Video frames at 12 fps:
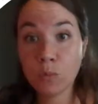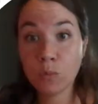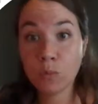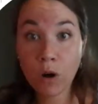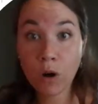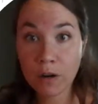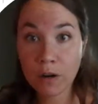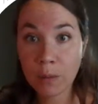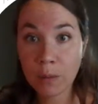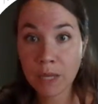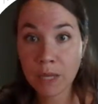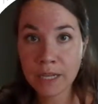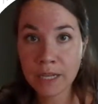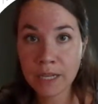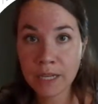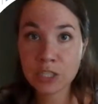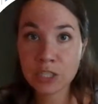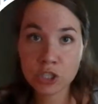water come in
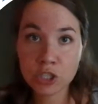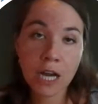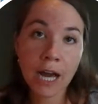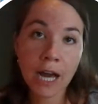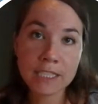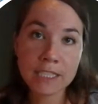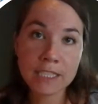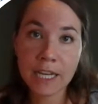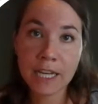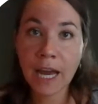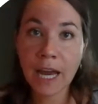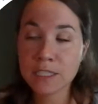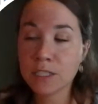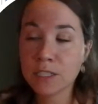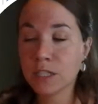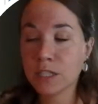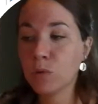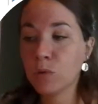addition to high tide as it
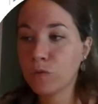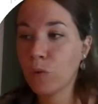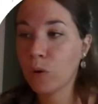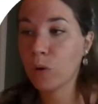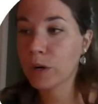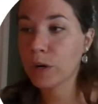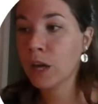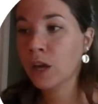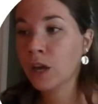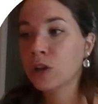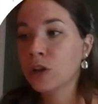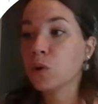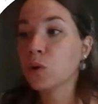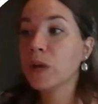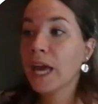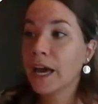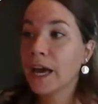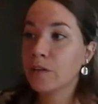does move forward. So we
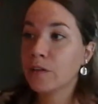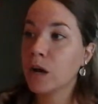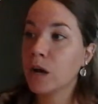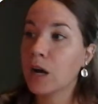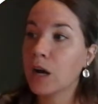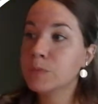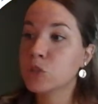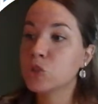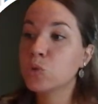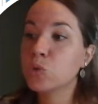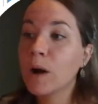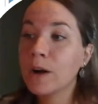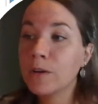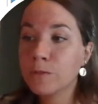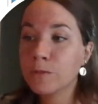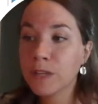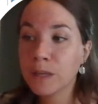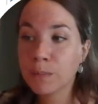have up to 12
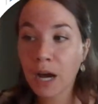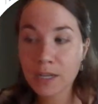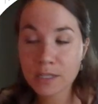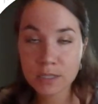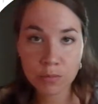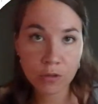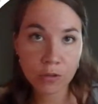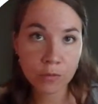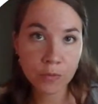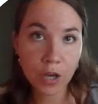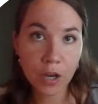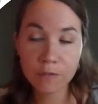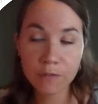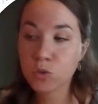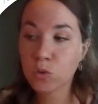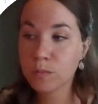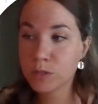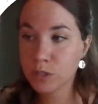feet possible of
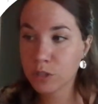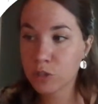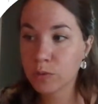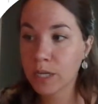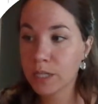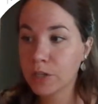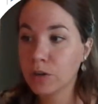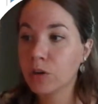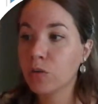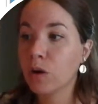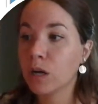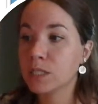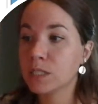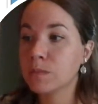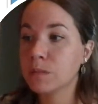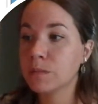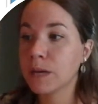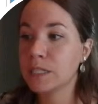storm surge right here across the
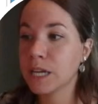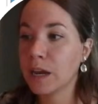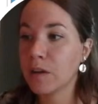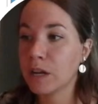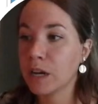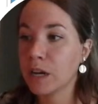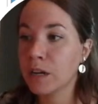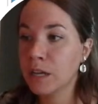Big Bend area.